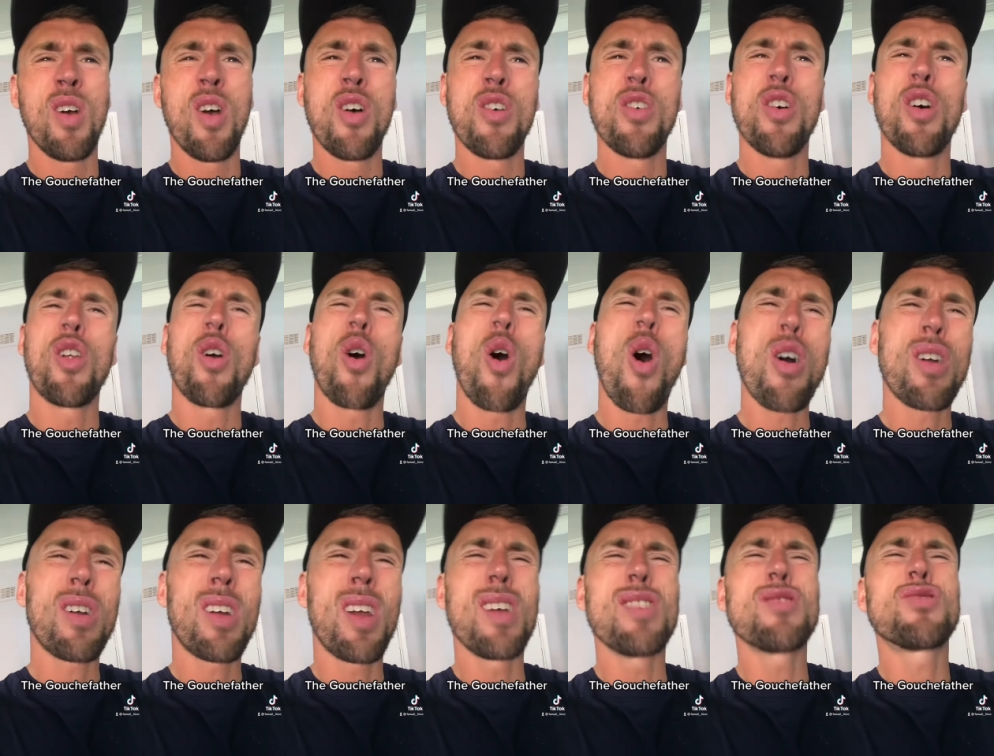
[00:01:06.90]
The
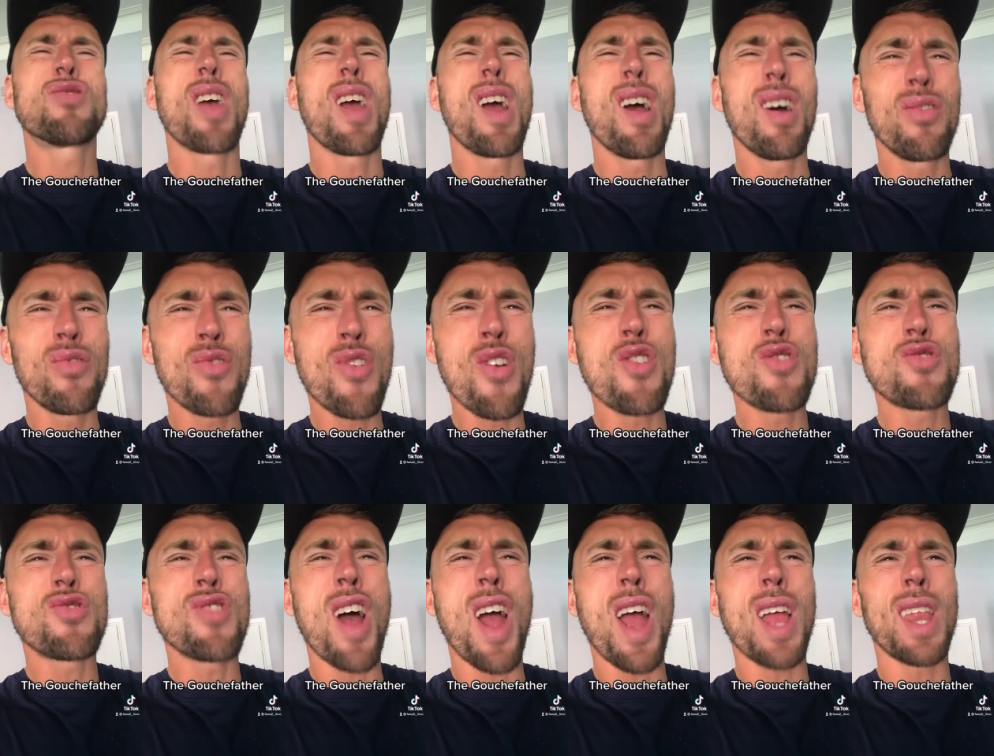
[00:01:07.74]
Rocket's earned his
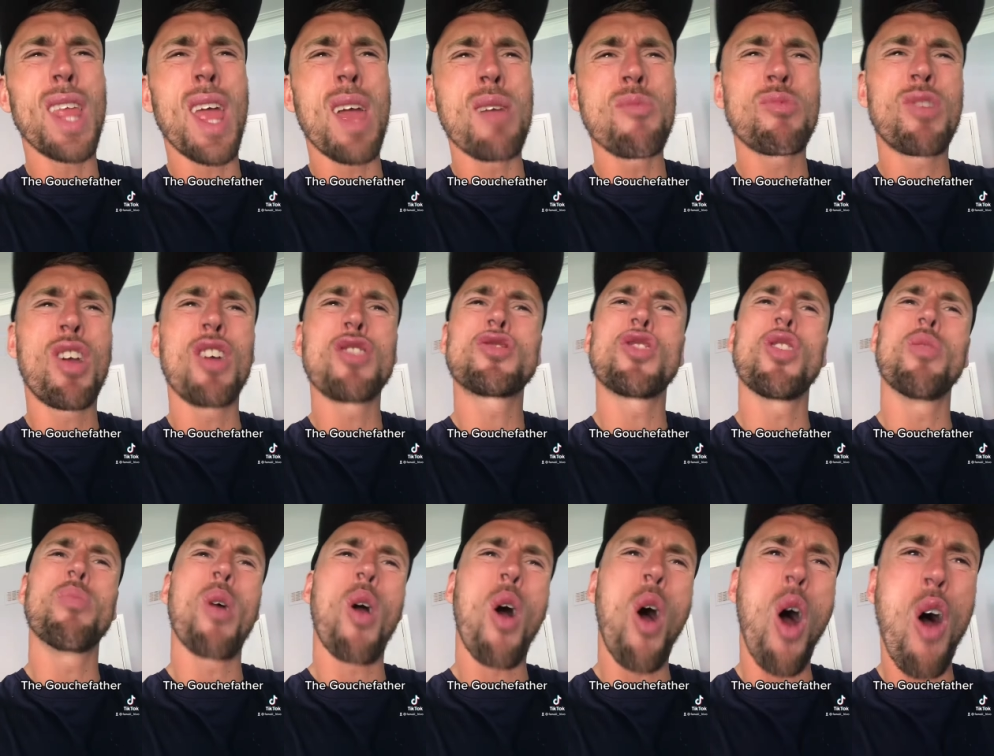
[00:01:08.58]
nickname 'cause he'll
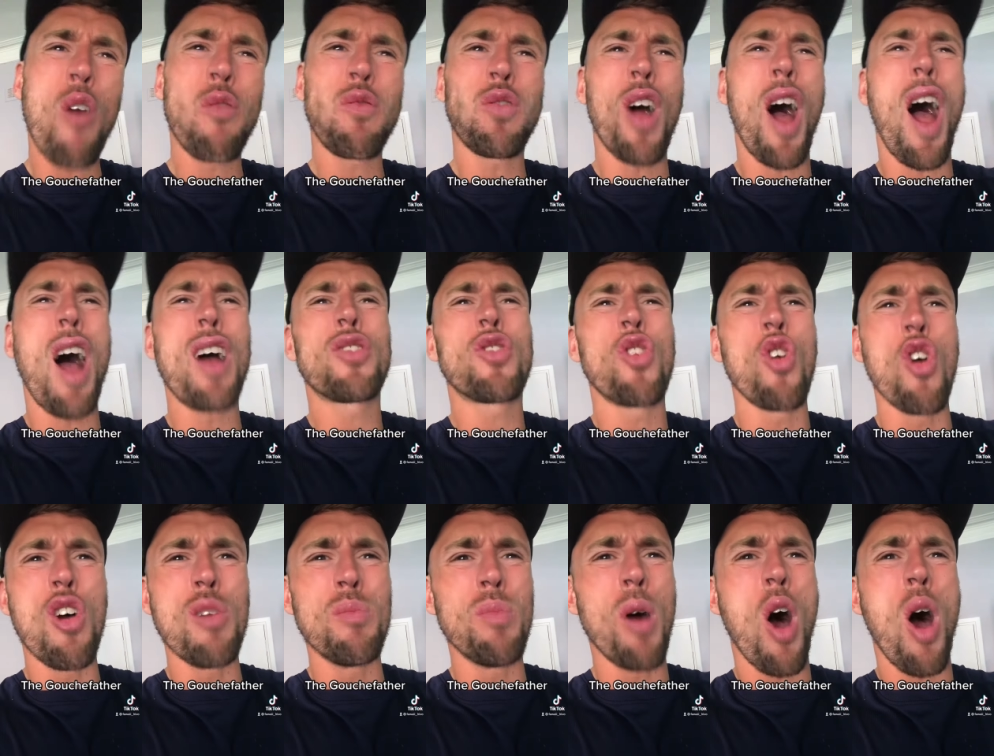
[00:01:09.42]
be off like a
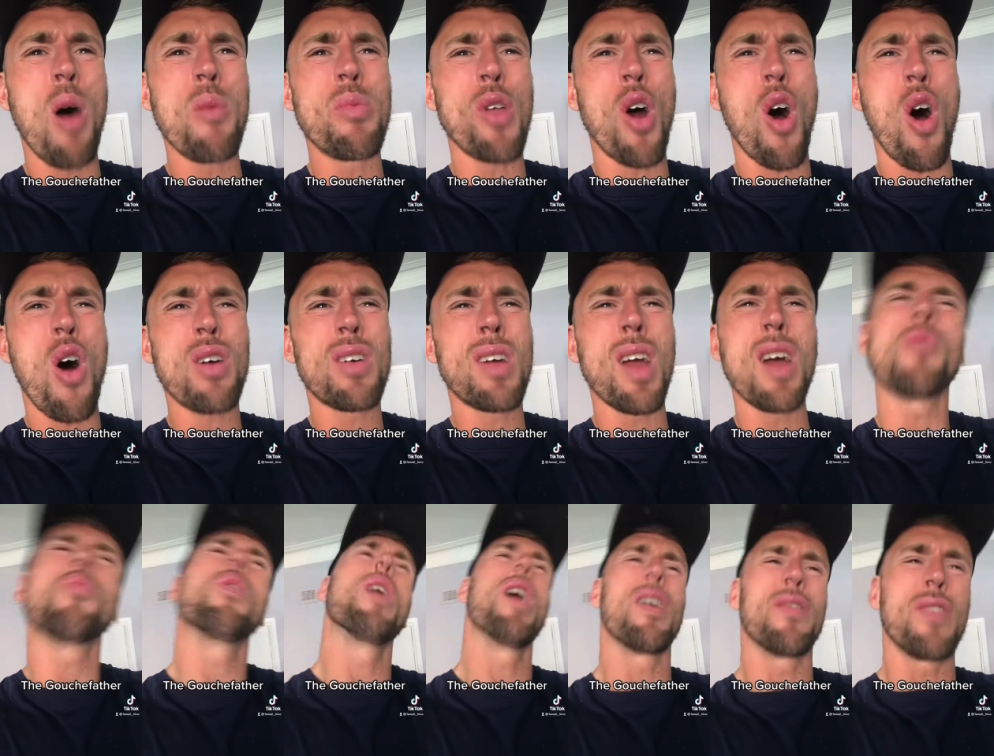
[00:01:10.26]
two-bob rocket
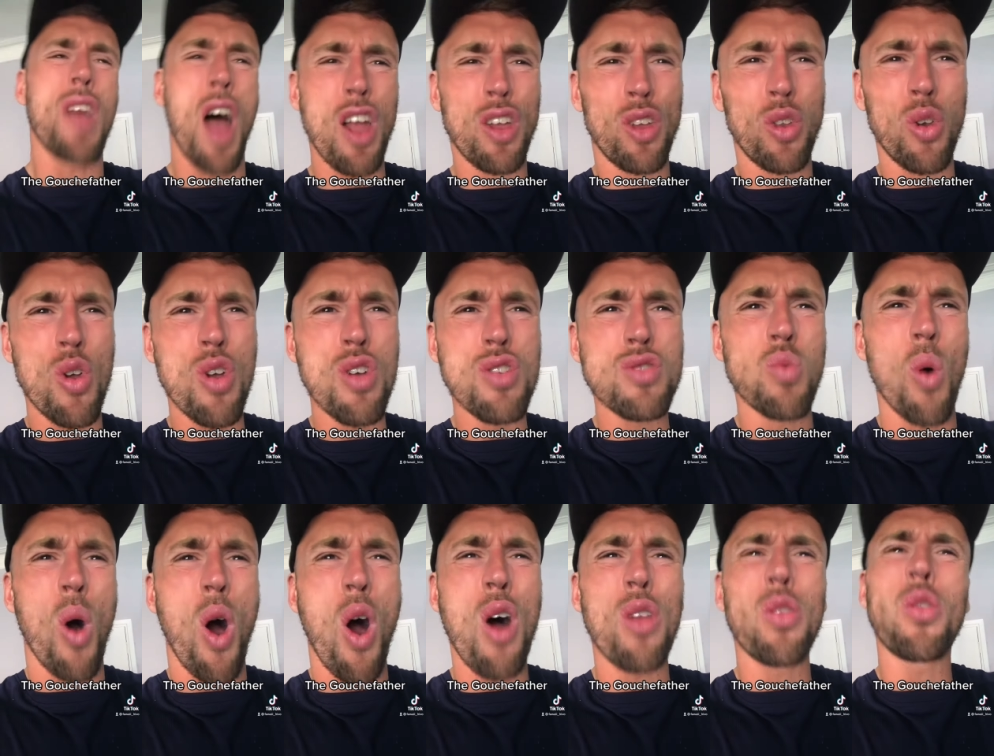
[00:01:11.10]
wearing a cruise
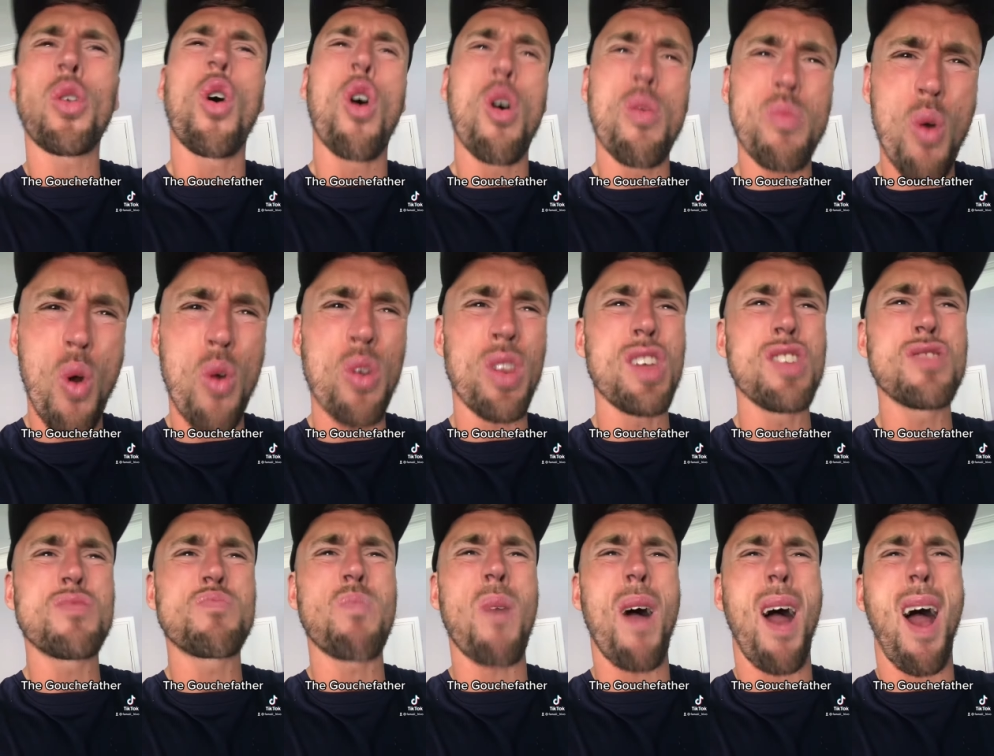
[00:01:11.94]
wardrobe on his
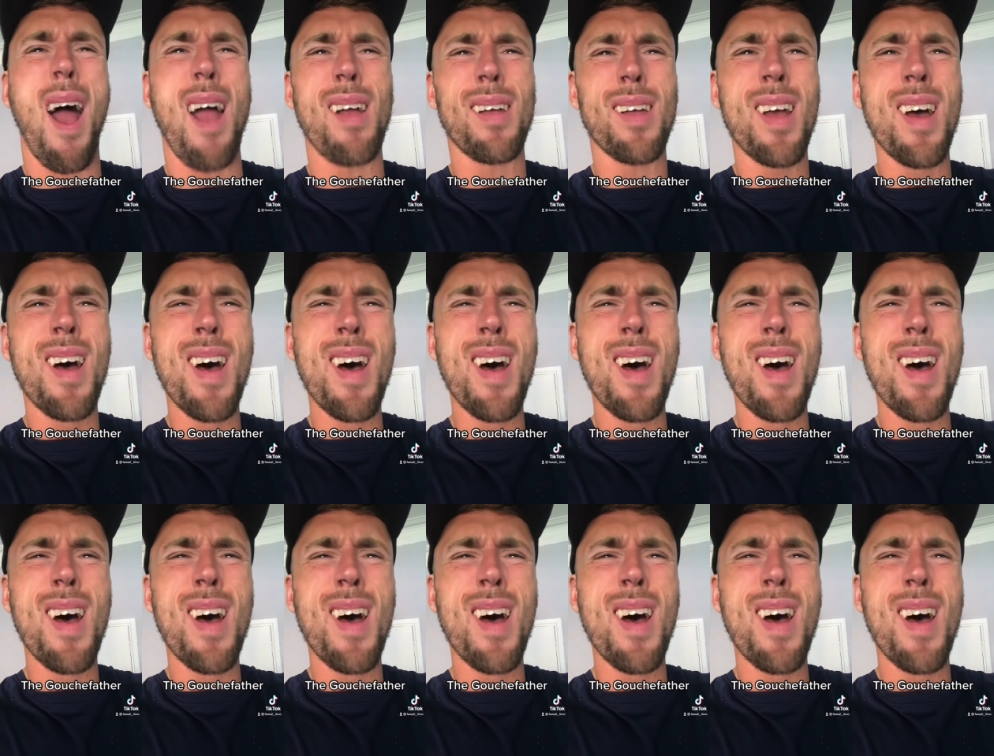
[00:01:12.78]
back.